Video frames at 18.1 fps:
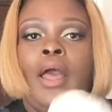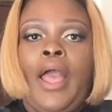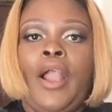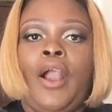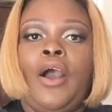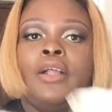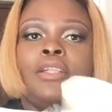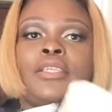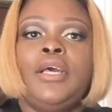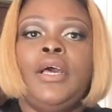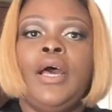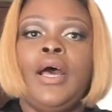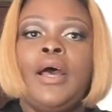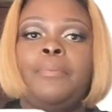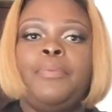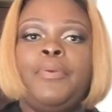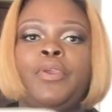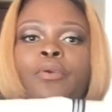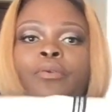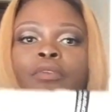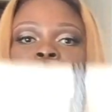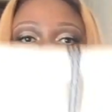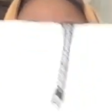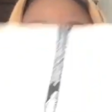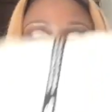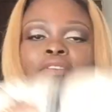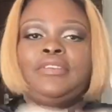I got a
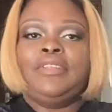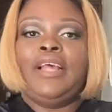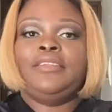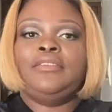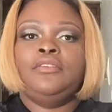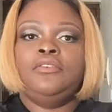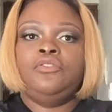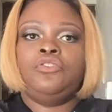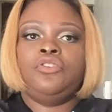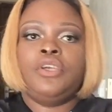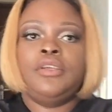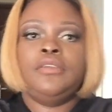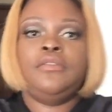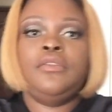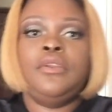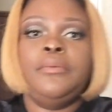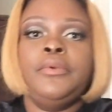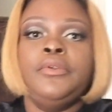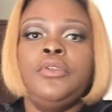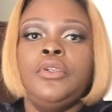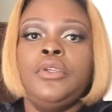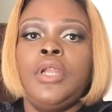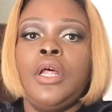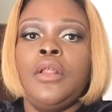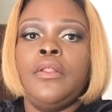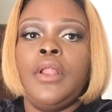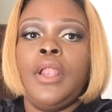beautiful satin dress. Let me
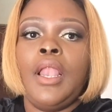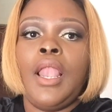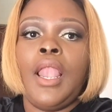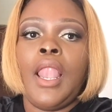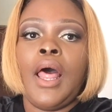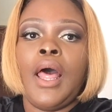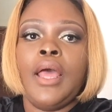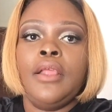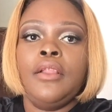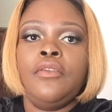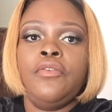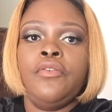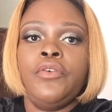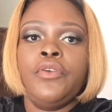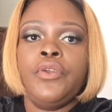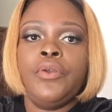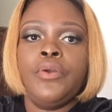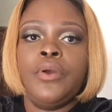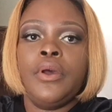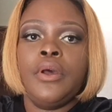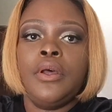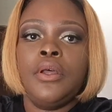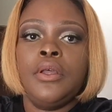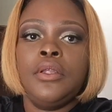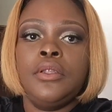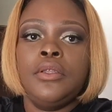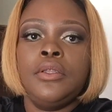turn down the light for you
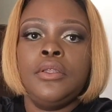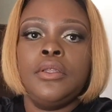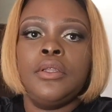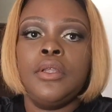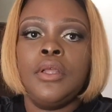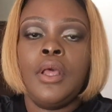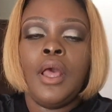guys.